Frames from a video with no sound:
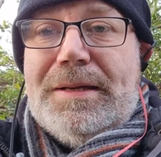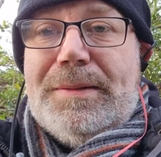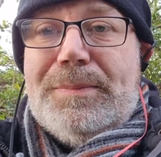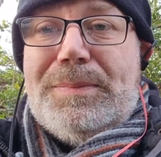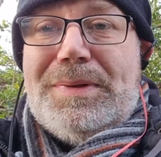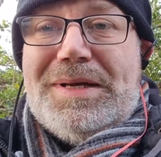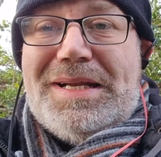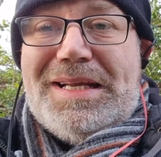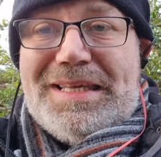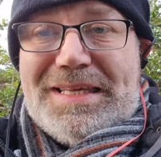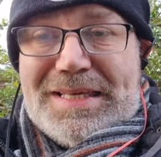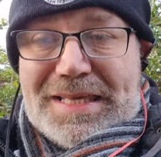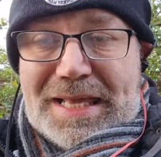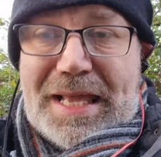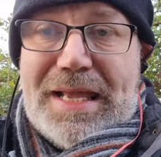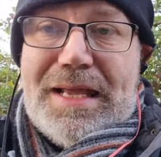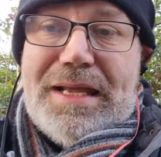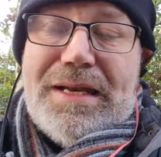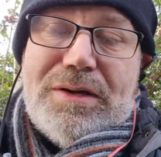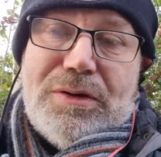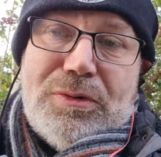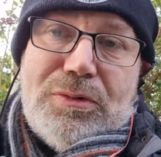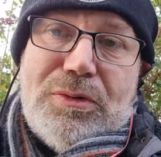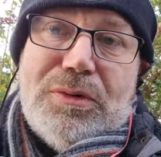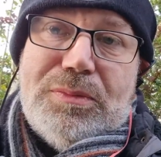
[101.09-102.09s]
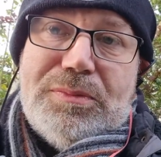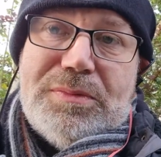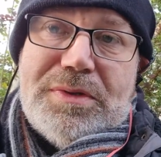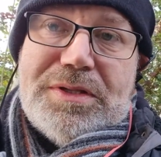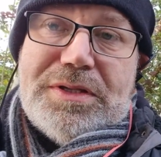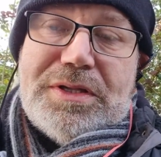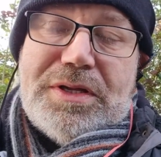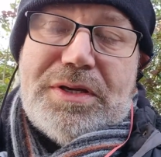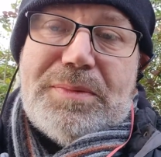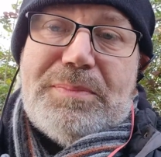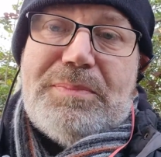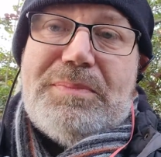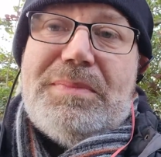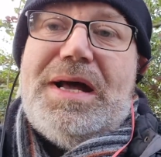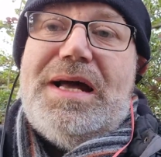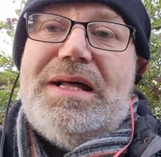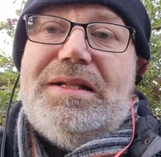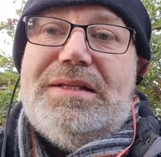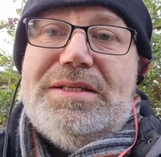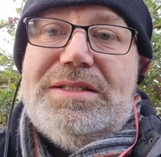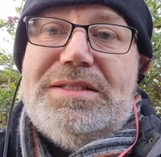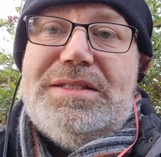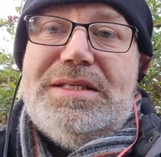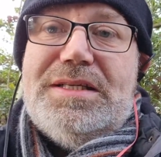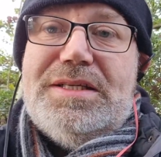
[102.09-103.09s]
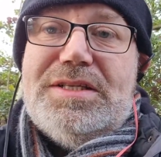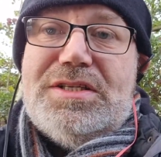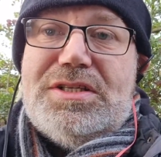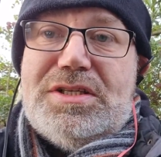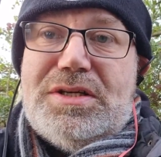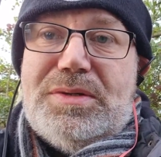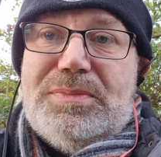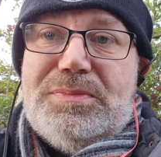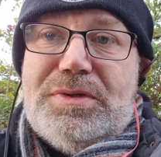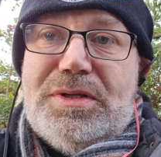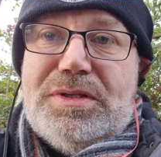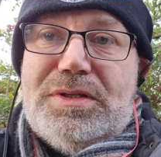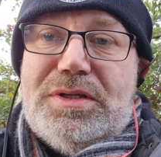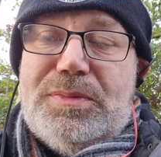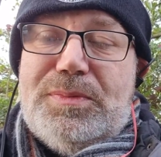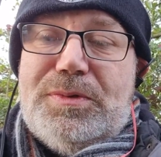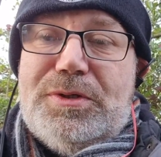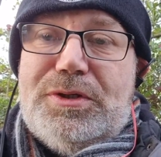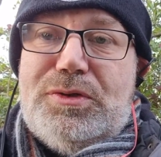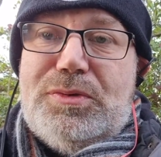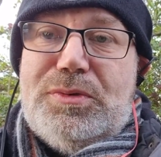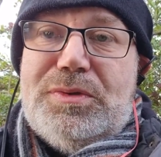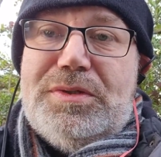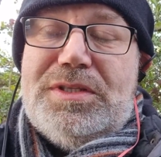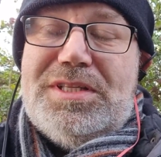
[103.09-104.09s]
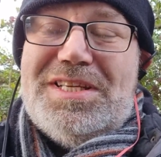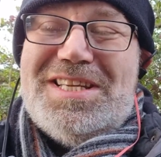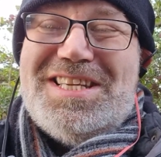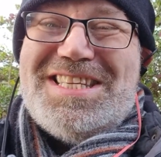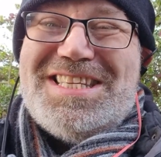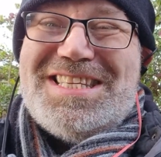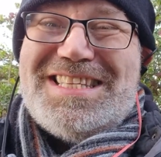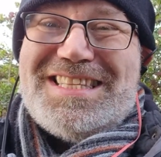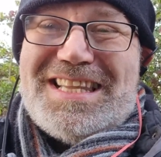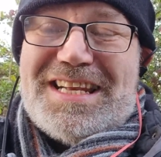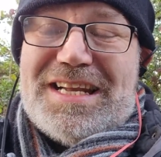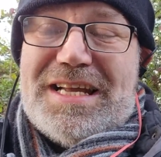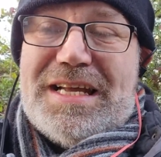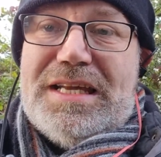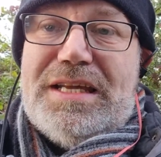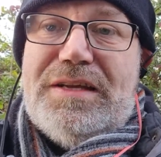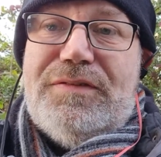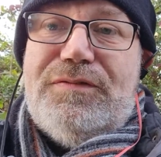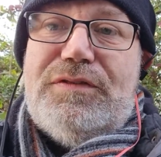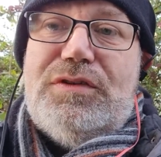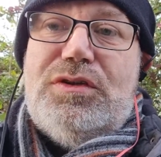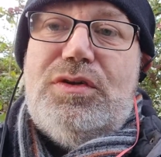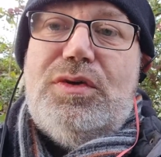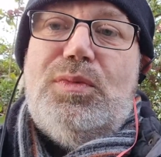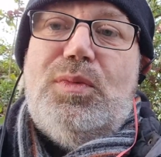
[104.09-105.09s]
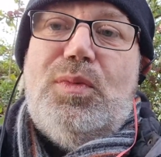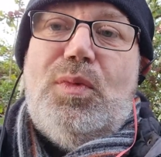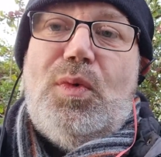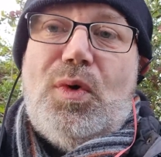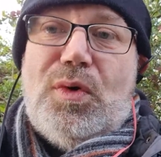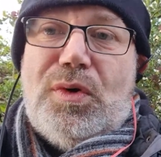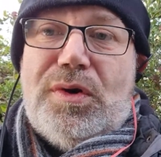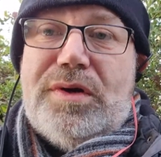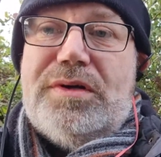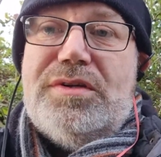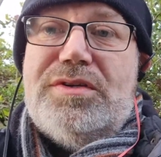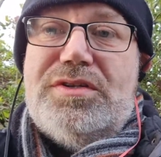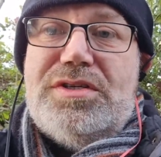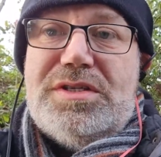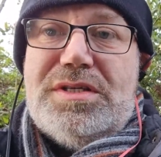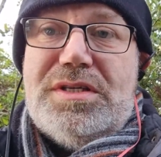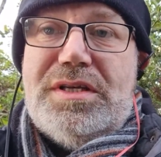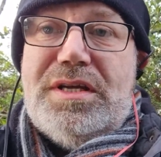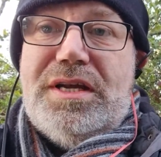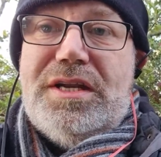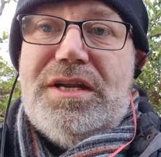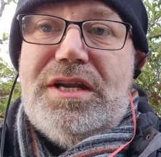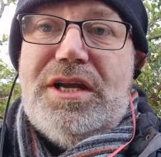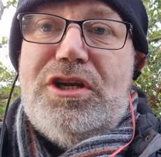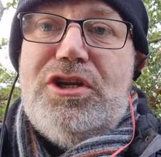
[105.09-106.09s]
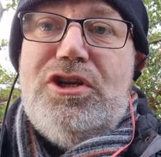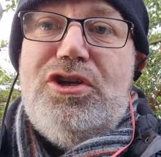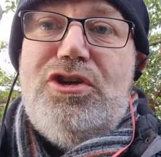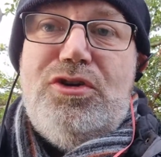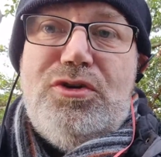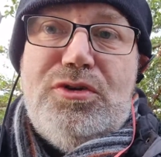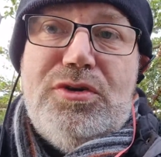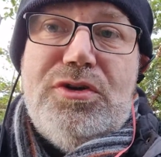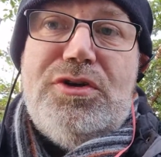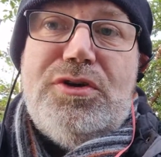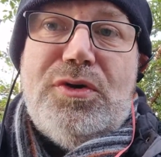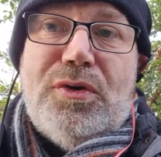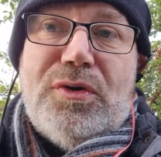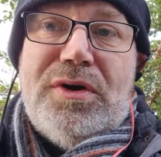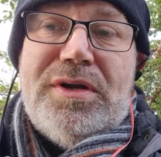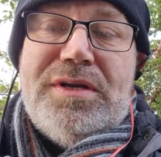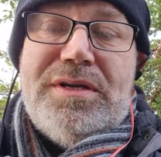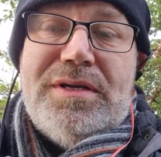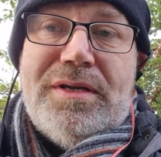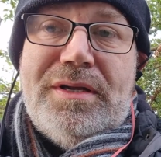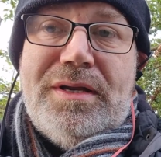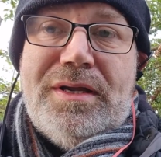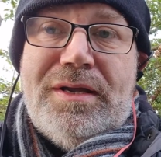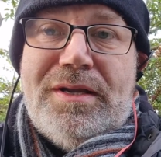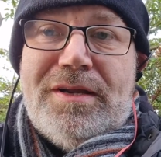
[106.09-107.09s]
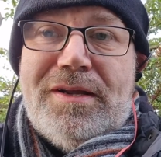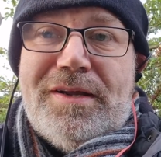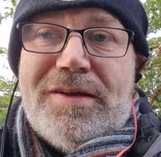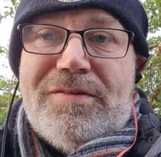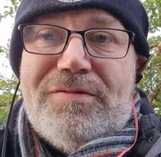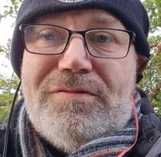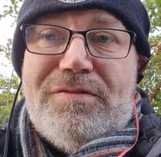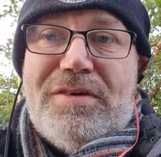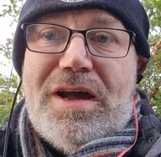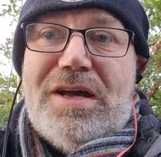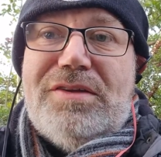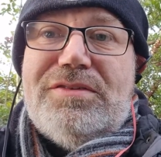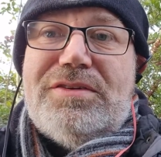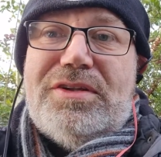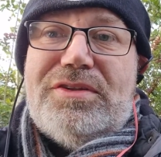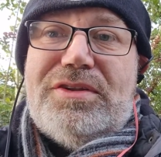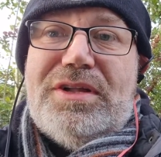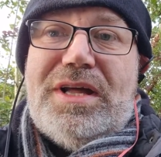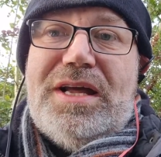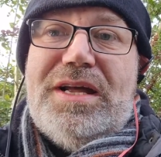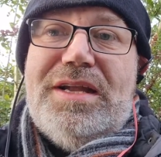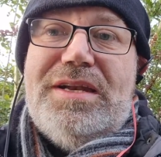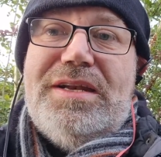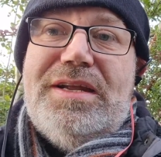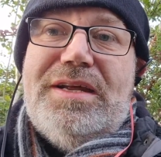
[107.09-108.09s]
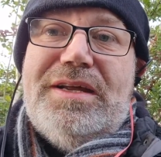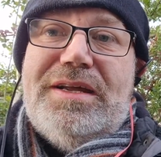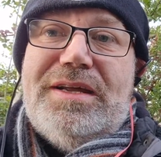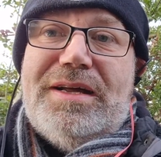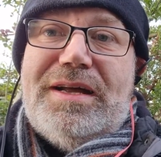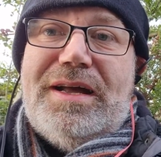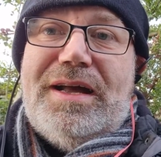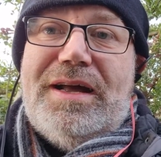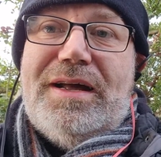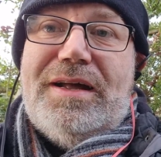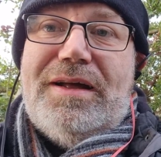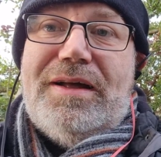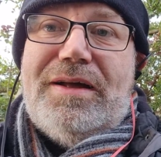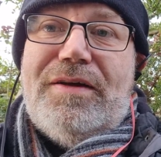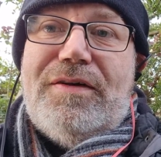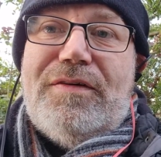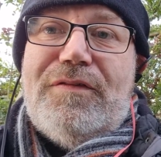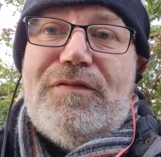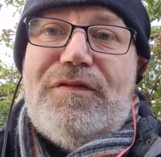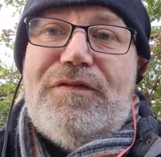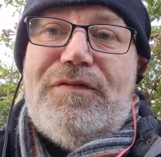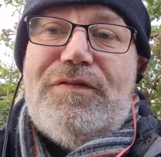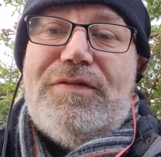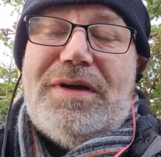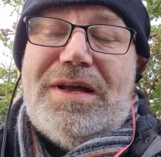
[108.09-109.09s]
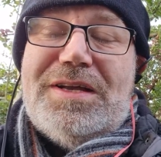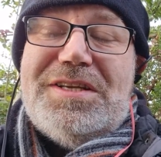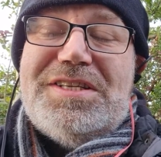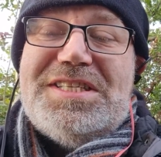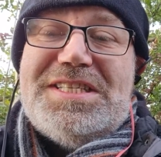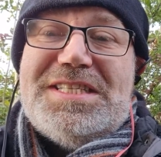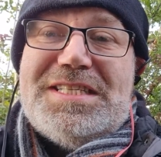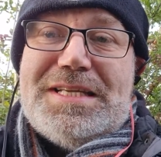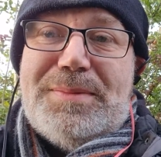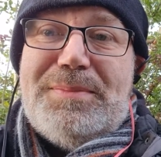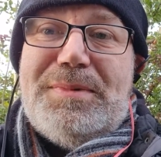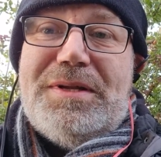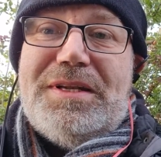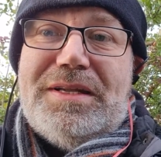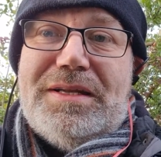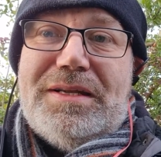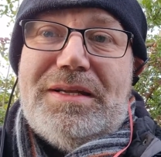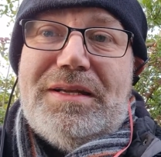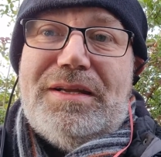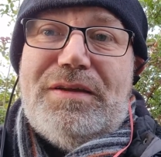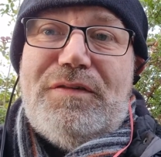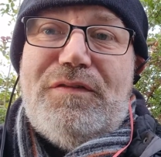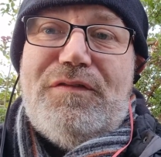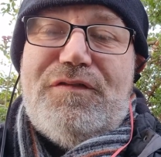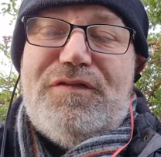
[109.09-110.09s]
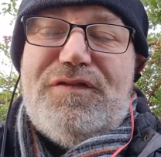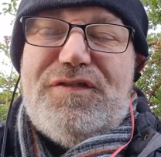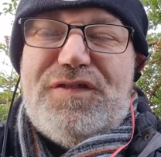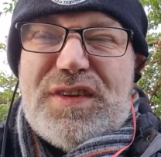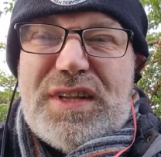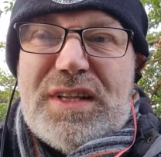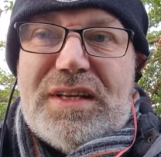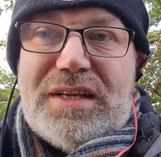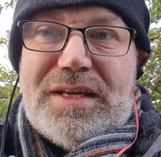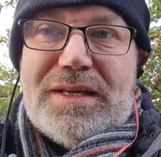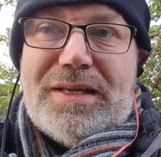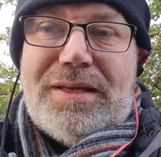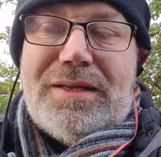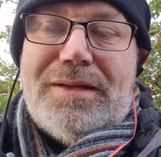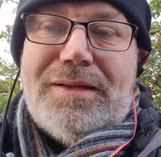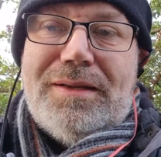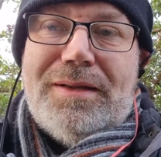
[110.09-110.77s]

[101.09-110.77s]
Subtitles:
But again, I hope that the normality is something that we're going to strive towards in a new dawn, rather than a similarly feeling